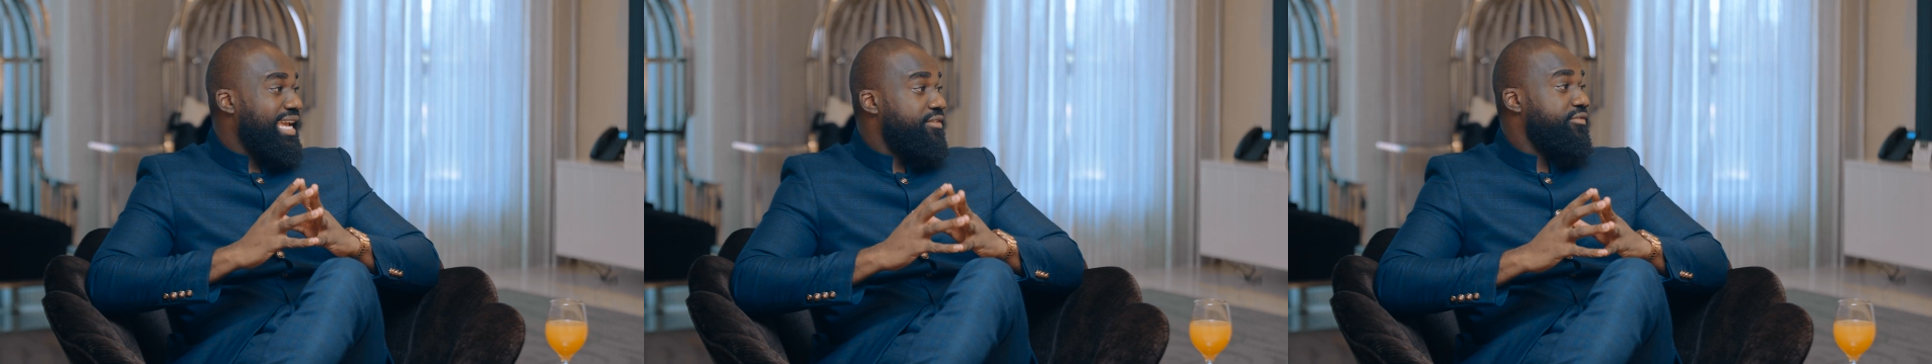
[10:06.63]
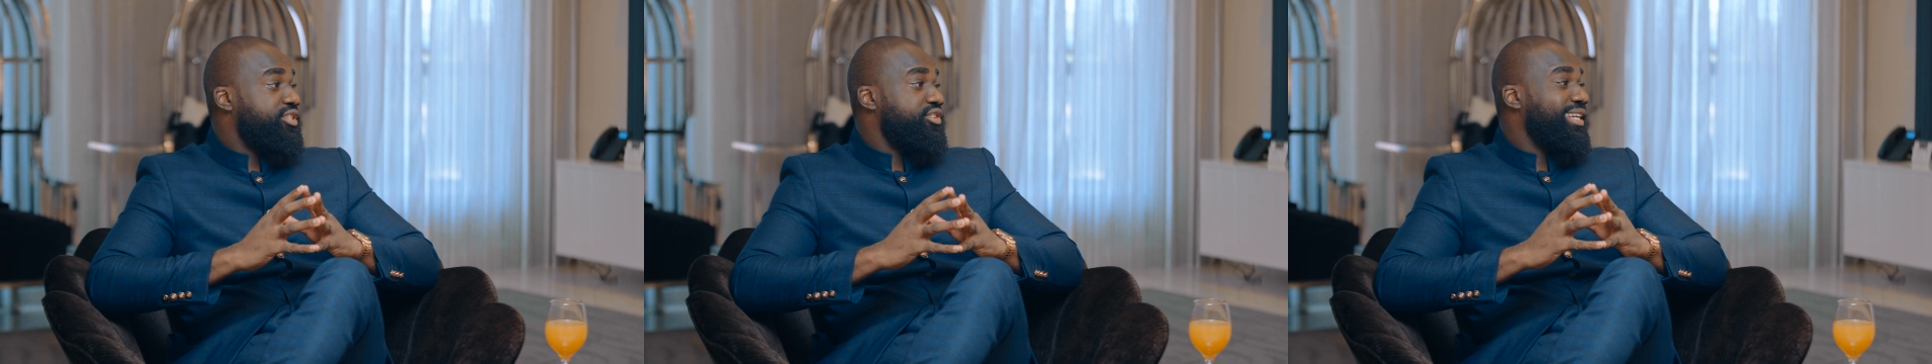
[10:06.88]

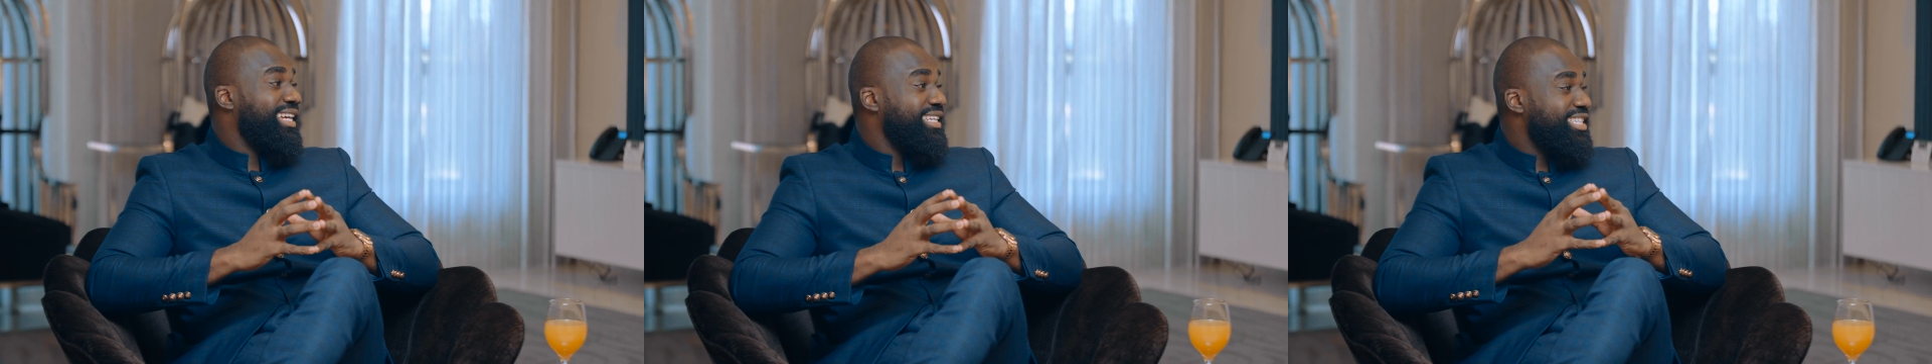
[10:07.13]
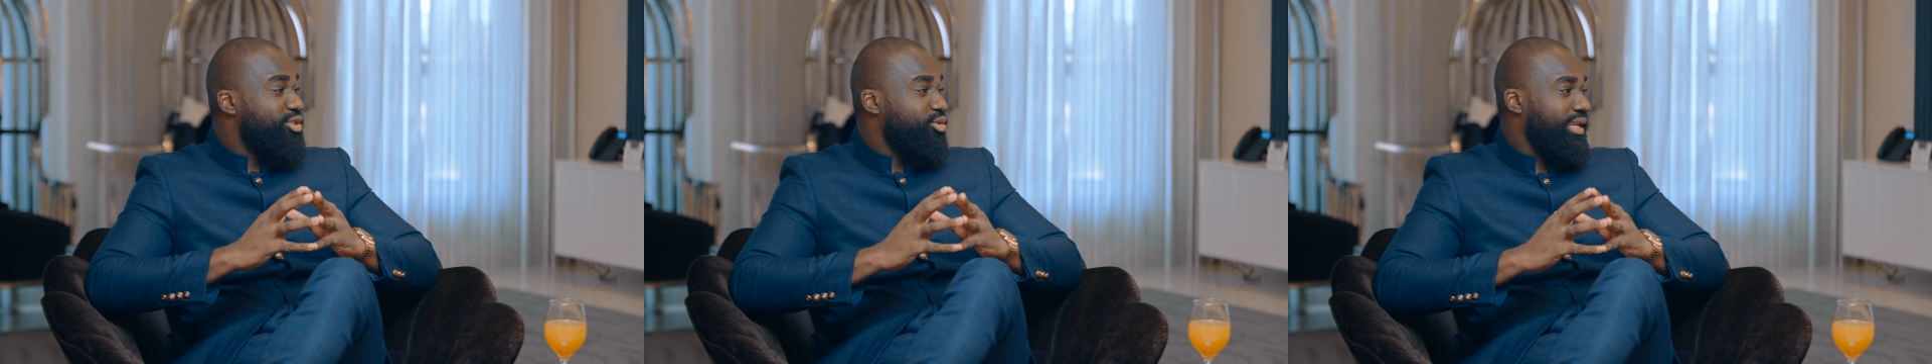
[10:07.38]
every trader
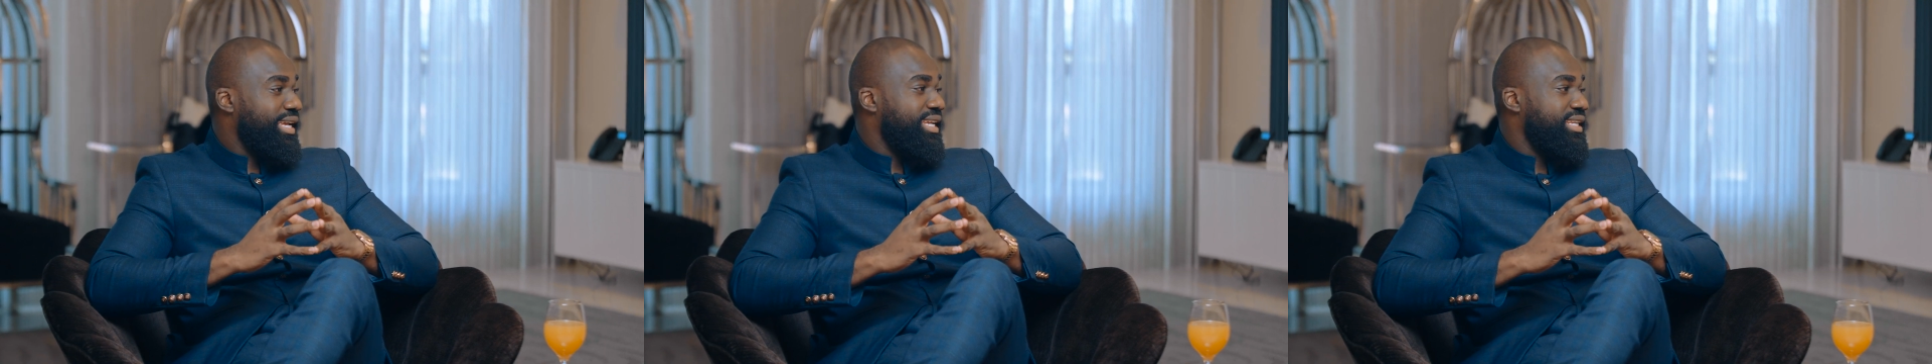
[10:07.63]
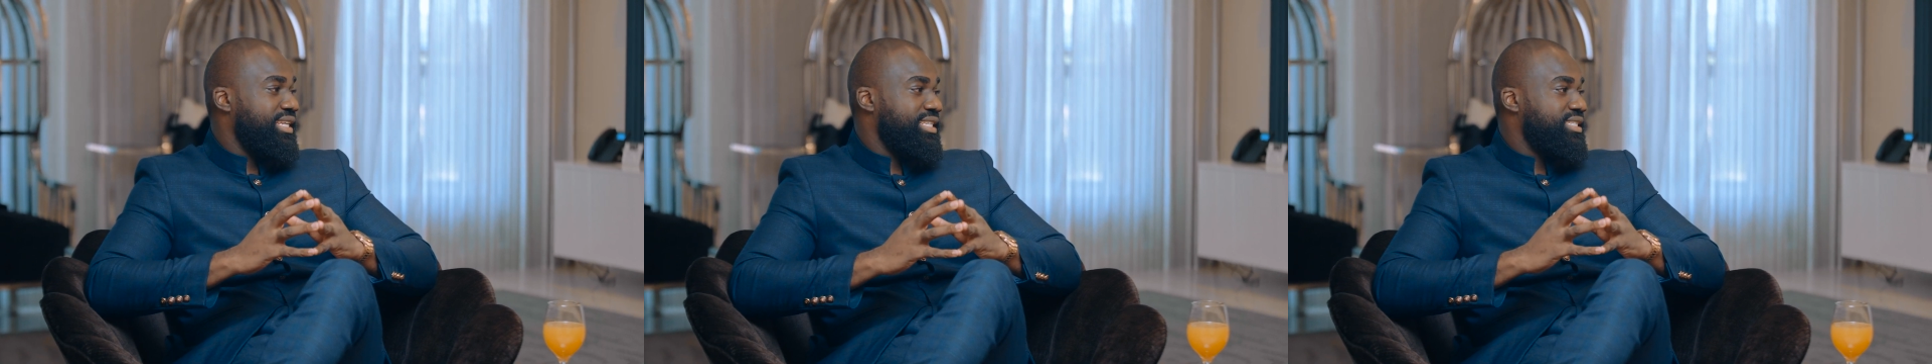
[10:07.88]
needs to
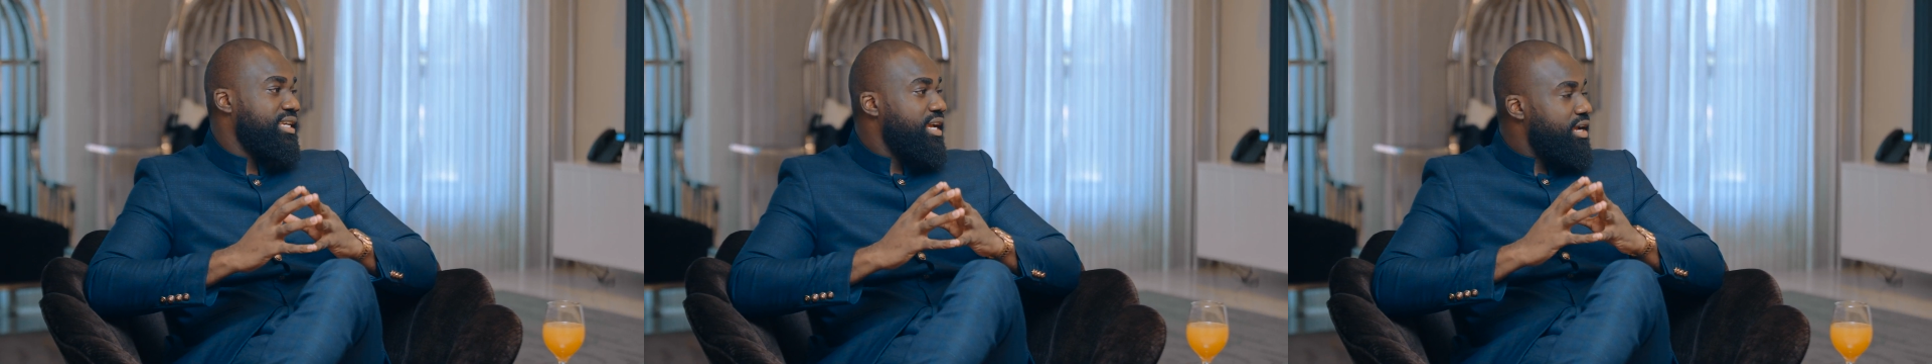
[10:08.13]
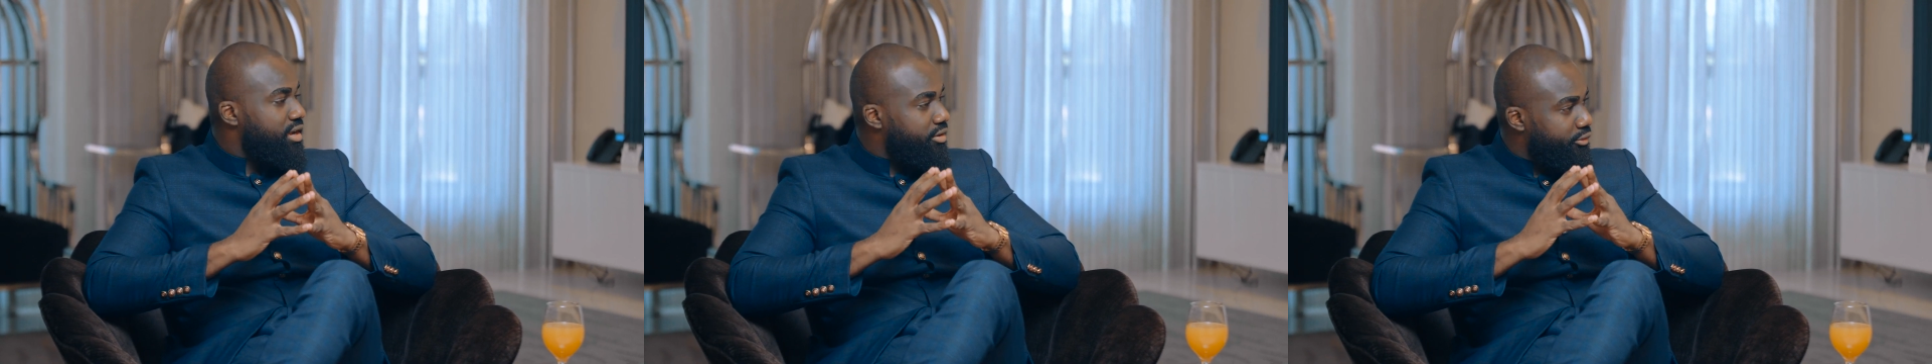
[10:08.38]
learn is
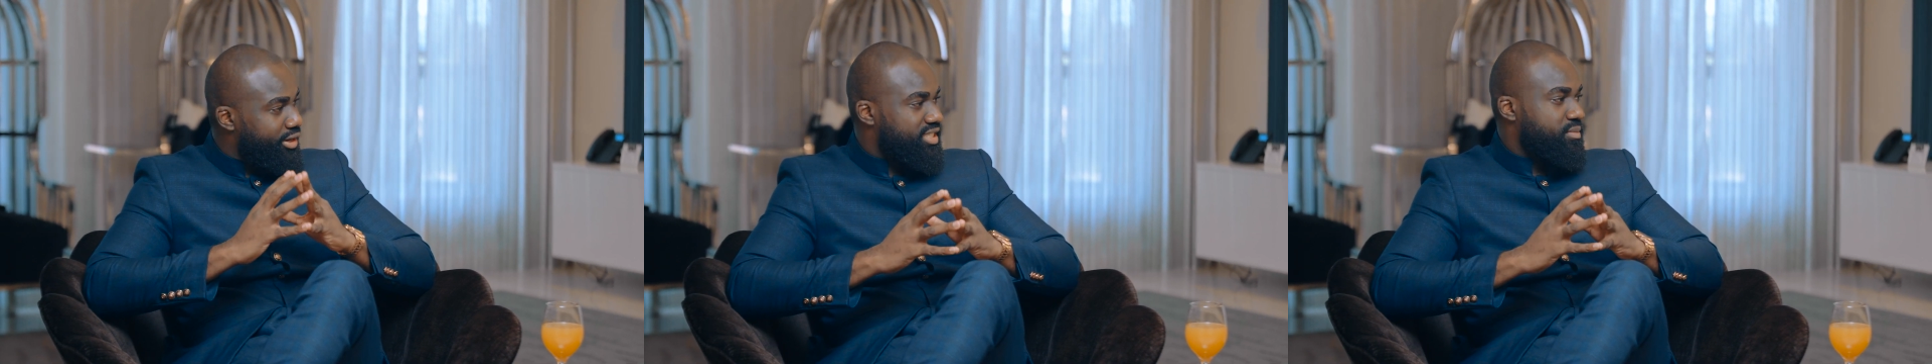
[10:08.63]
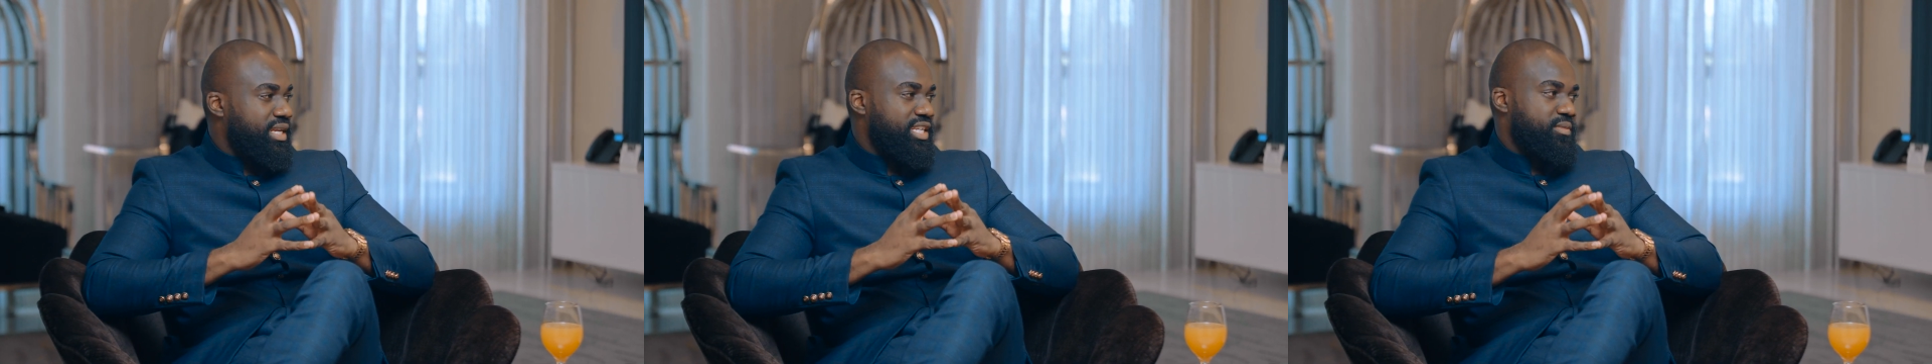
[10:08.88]

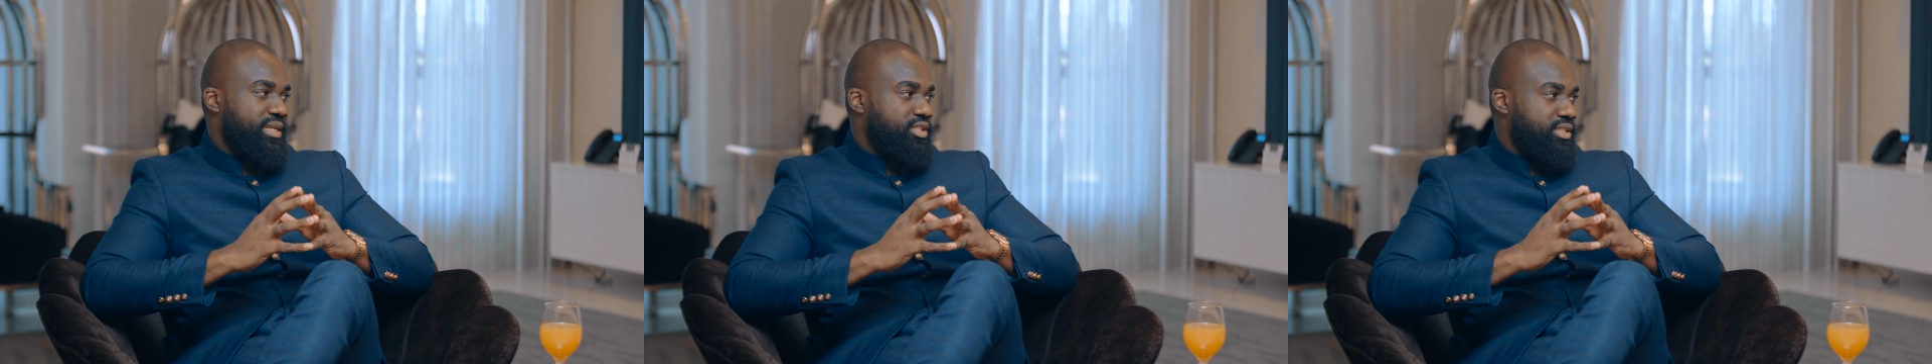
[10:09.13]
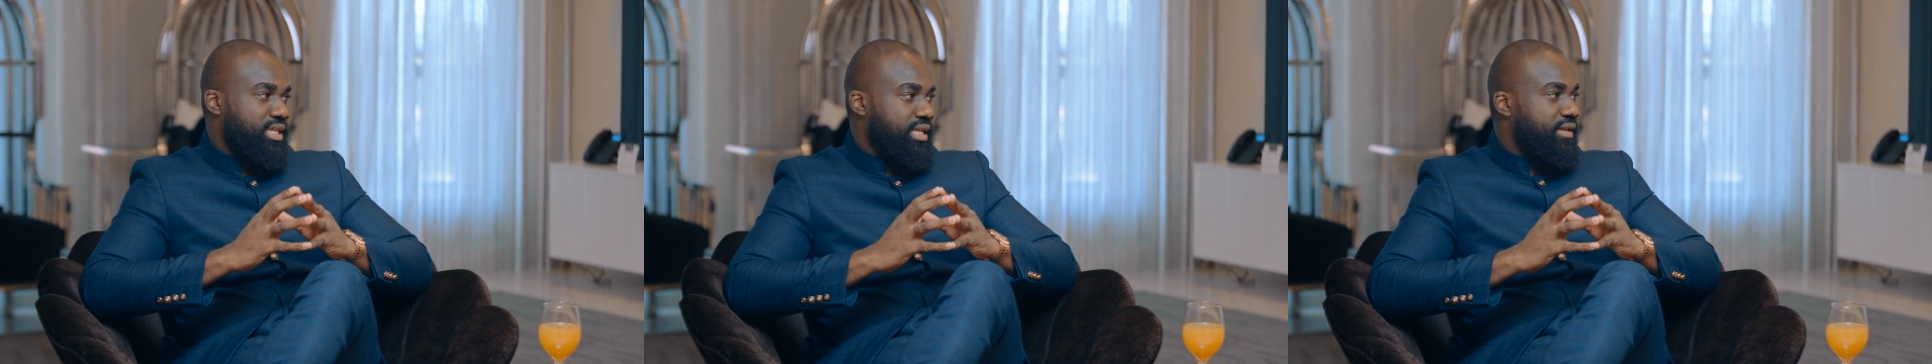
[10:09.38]
risk management.